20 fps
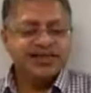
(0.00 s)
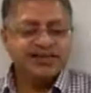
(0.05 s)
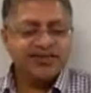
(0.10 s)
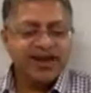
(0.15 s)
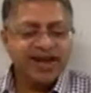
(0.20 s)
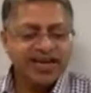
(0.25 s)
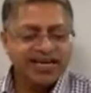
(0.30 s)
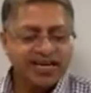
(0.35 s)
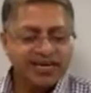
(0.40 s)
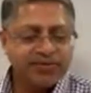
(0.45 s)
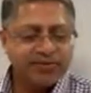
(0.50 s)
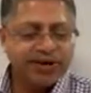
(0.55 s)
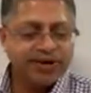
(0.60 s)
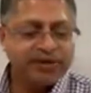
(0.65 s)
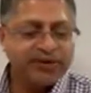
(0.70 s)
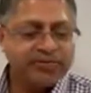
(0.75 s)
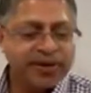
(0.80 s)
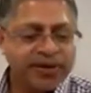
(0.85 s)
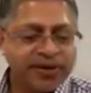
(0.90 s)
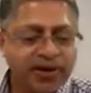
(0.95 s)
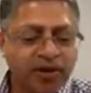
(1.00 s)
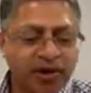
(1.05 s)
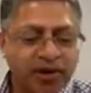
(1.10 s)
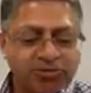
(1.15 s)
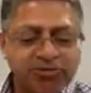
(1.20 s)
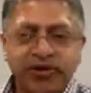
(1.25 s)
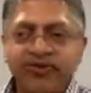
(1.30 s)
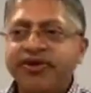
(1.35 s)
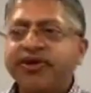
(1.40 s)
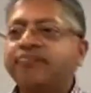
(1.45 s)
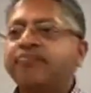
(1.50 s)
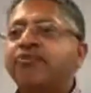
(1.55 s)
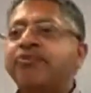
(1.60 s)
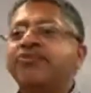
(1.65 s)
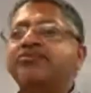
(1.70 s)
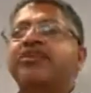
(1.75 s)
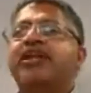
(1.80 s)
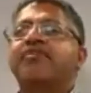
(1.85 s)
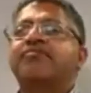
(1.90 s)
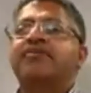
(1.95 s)
crack up. Remember the old movie,
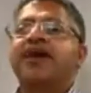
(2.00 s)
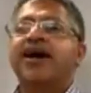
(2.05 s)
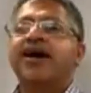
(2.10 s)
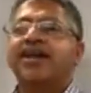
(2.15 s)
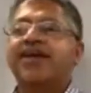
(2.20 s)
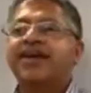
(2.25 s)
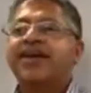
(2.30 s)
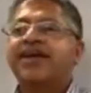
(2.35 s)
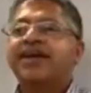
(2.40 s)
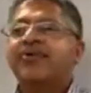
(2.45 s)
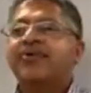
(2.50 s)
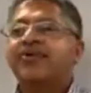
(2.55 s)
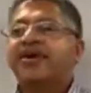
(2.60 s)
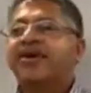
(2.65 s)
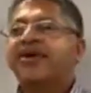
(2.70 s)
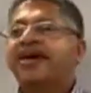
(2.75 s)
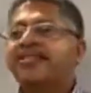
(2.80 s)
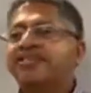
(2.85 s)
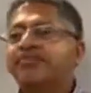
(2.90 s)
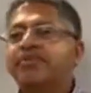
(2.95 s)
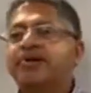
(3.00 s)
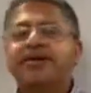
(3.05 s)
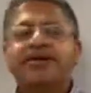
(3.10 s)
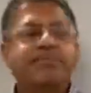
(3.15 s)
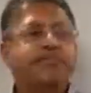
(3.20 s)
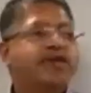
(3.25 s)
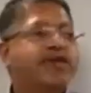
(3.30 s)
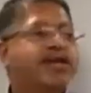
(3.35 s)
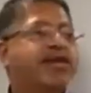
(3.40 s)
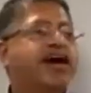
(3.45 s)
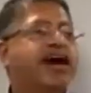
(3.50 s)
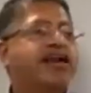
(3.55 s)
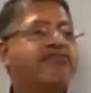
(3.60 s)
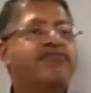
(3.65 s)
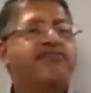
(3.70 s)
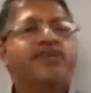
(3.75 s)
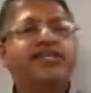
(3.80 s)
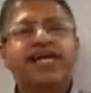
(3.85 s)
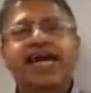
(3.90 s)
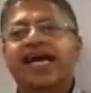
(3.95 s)
Bruce Almighty, where he got to play God
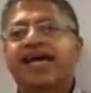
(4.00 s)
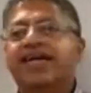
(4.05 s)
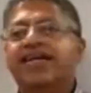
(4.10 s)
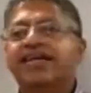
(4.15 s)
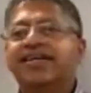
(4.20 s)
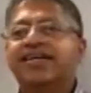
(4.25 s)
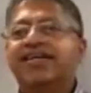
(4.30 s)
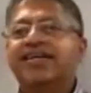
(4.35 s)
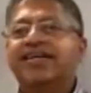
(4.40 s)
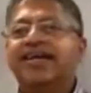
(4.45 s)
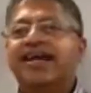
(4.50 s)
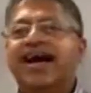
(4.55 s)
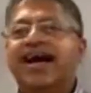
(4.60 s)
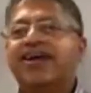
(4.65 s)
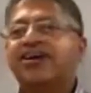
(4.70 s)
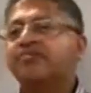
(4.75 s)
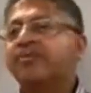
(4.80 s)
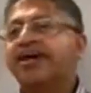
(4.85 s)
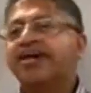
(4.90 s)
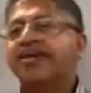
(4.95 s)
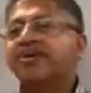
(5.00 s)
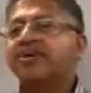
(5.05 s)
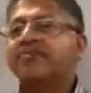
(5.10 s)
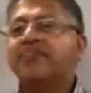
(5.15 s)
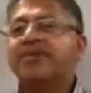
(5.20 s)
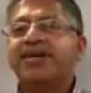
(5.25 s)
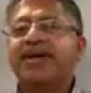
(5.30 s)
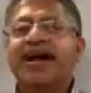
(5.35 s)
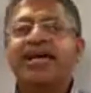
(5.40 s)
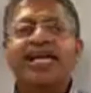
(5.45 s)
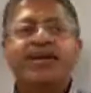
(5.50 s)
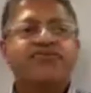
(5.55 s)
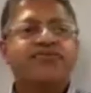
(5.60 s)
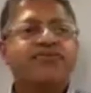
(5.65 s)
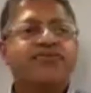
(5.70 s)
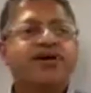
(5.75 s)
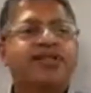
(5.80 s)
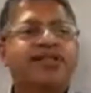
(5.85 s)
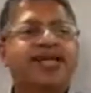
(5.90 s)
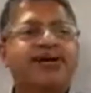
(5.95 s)
for a day. I don't know about you, but I never
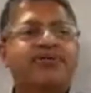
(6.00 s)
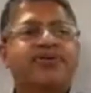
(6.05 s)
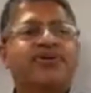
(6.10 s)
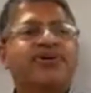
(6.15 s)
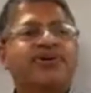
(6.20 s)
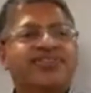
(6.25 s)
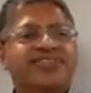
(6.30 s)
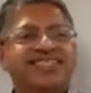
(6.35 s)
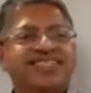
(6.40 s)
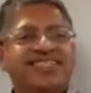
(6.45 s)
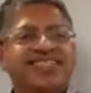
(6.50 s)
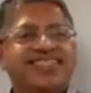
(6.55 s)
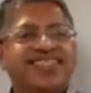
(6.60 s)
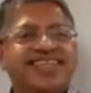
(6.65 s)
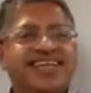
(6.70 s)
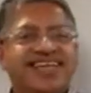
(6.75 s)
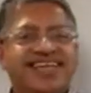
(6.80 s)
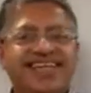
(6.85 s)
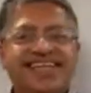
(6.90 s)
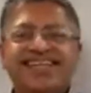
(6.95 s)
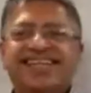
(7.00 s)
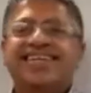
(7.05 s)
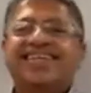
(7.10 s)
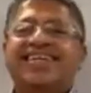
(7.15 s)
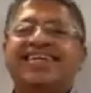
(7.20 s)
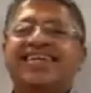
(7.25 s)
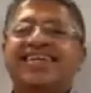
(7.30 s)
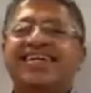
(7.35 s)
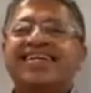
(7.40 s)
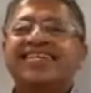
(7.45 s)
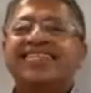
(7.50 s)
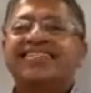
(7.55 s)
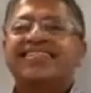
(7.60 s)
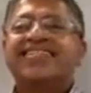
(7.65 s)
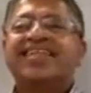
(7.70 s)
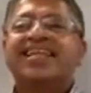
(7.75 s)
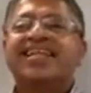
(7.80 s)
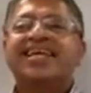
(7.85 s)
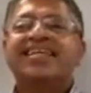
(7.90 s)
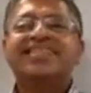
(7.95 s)
want that role.
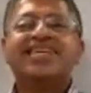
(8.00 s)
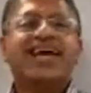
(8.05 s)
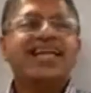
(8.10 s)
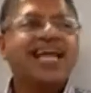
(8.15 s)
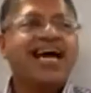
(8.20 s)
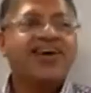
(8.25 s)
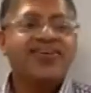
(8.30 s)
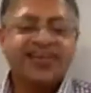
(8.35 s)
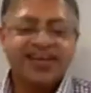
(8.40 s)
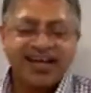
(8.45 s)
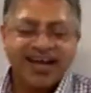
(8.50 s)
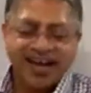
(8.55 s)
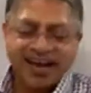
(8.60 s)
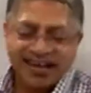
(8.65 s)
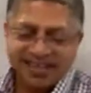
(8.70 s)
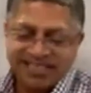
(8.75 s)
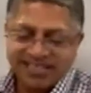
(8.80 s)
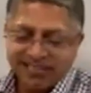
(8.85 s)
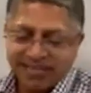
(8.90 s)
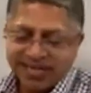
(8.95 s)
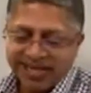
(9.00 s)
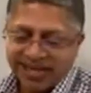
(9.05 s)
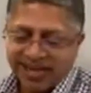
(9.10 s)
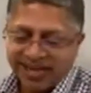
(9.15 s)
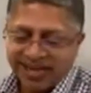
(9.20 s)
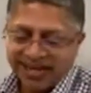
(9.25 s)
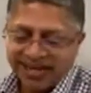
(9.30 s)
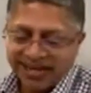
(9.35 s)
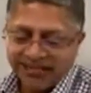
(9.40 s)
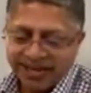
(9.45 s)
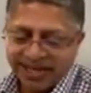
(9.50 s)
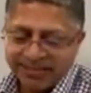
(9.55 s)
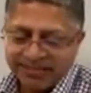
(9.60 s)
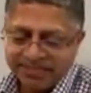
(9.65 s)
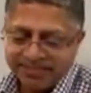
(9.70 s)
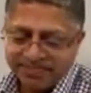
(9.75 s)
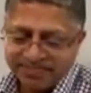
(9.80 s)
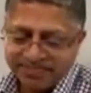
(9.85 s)
Just let's allow God to be God. Amen?